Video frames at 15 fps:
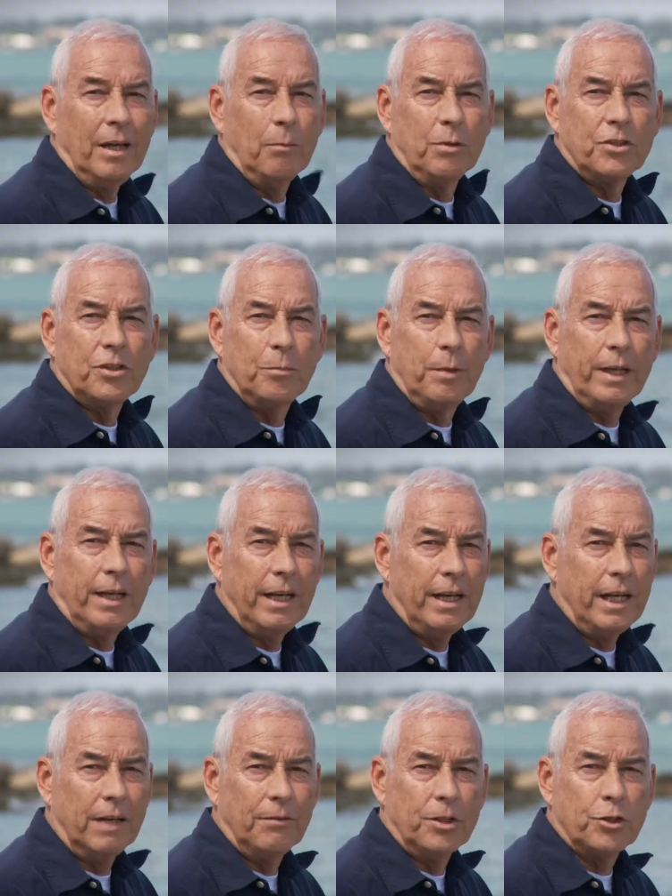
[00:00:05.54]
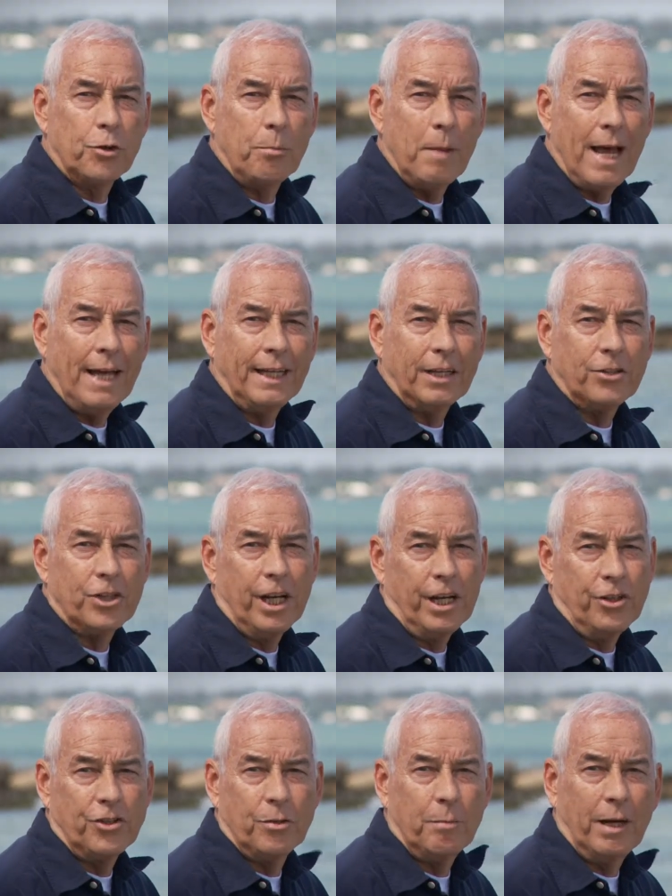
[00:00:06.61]
It was the beginning of a dramatic
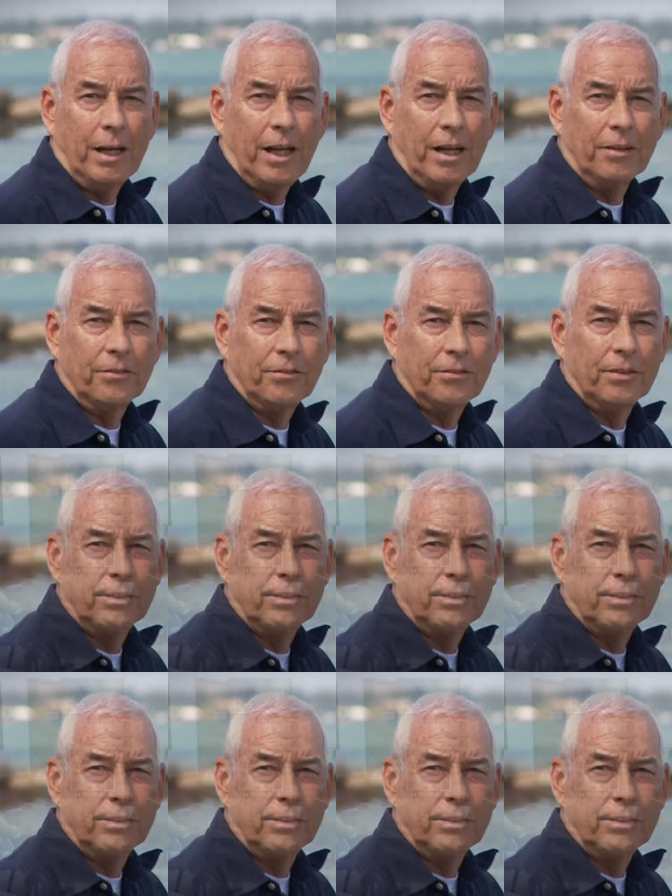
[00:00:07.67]
change in my life.